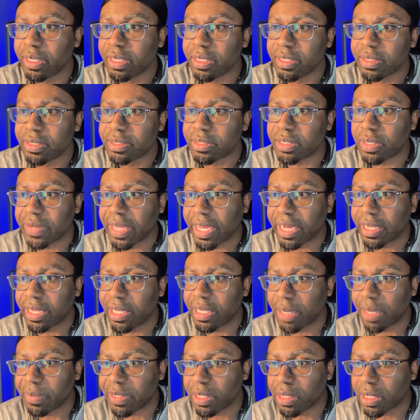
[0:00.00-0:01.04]
So yeah,
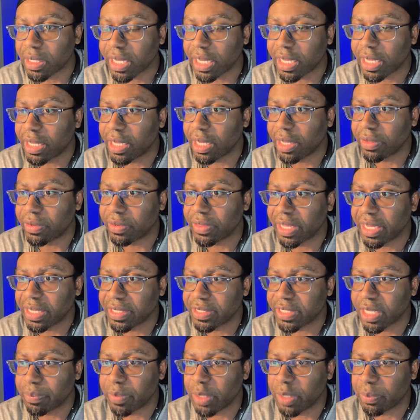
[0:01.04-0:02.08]
let me look at other
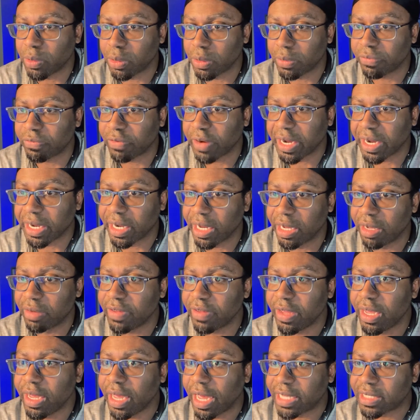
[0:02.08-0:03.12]
things that people are afraid of.
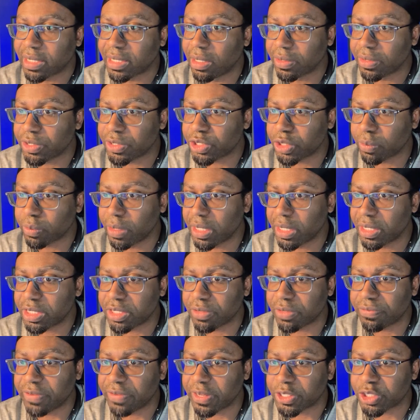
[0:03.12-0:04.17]
As long as you're willing
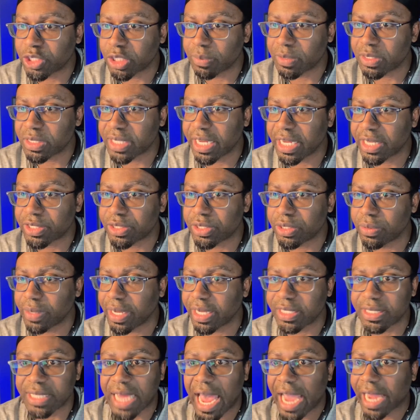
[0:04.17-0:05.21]
to fix your mistakes too.
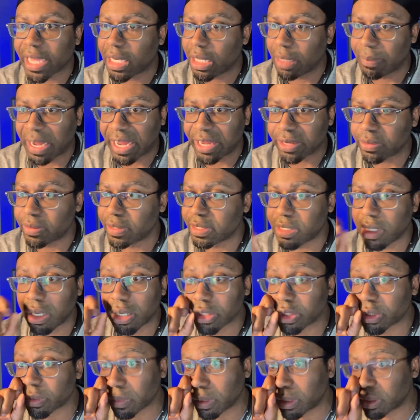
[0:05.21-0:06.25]
Exactly, Michael. As long
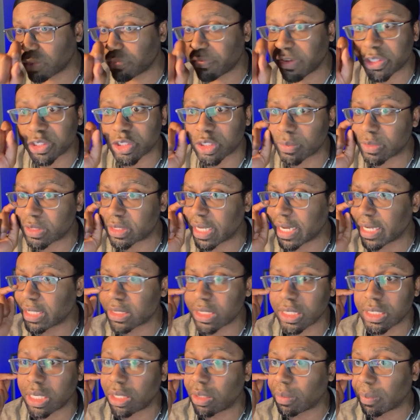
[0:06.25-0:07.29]
as you're willing to fix your mistakes,
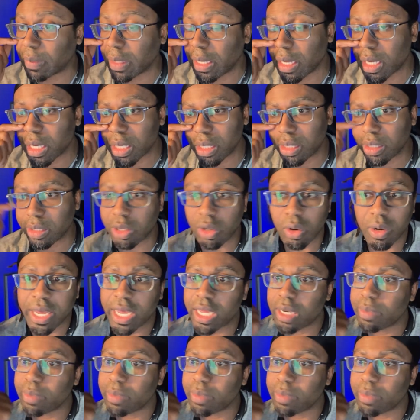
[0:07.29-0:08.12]
you go ahead